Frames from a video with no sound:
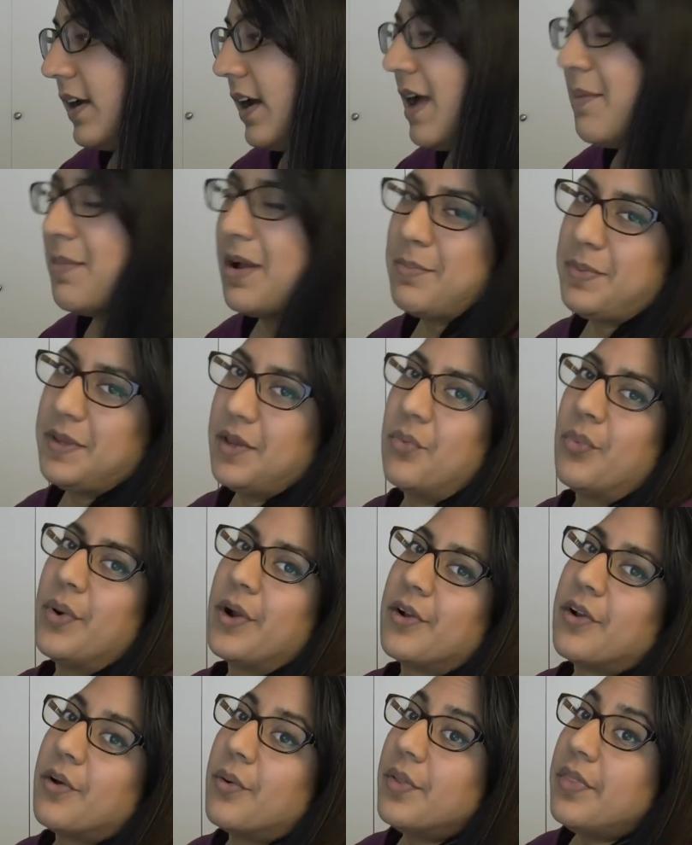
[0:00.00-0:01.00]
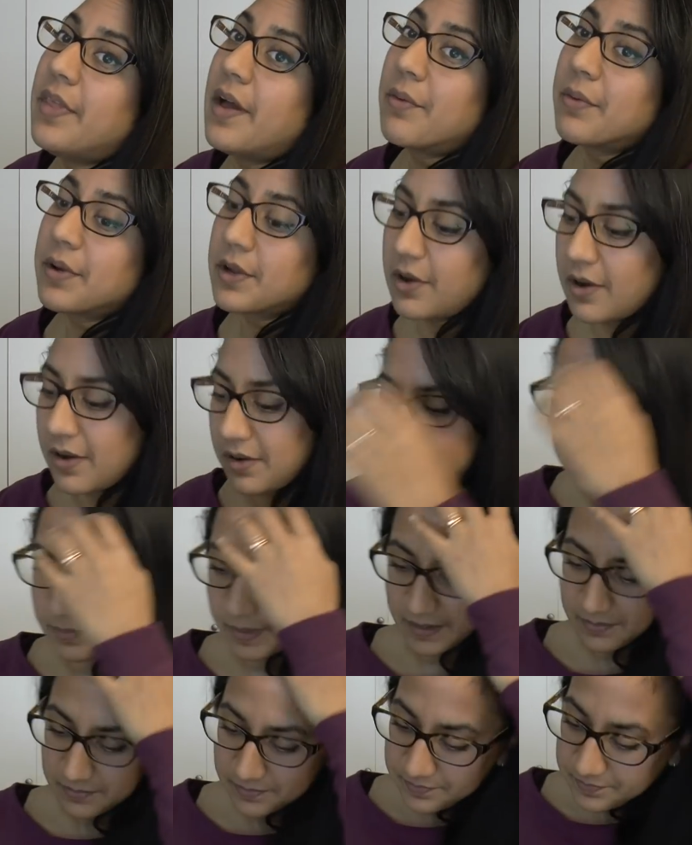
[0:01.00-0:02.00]
I might be a weirdo in that regard,
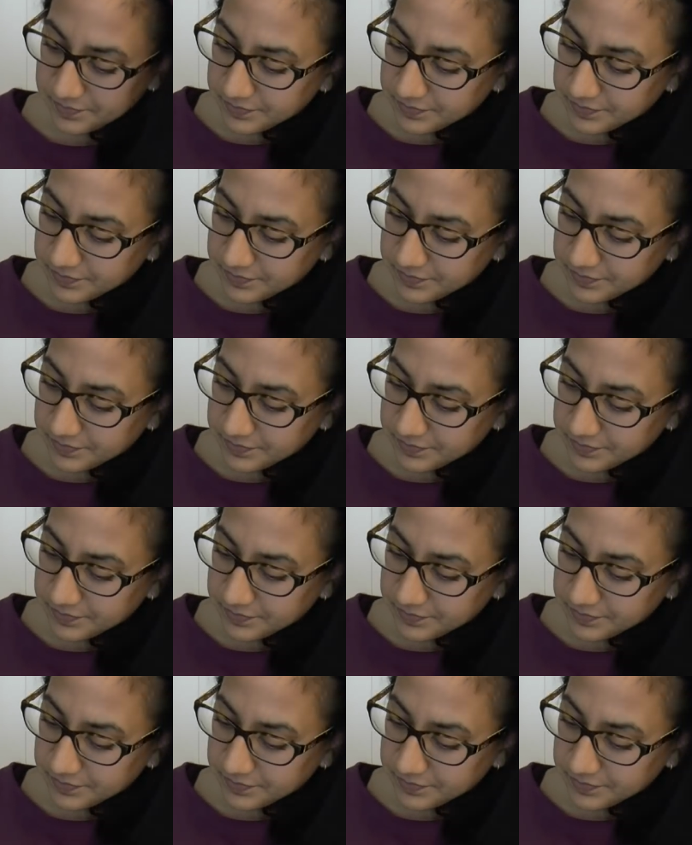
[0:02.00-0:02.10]
but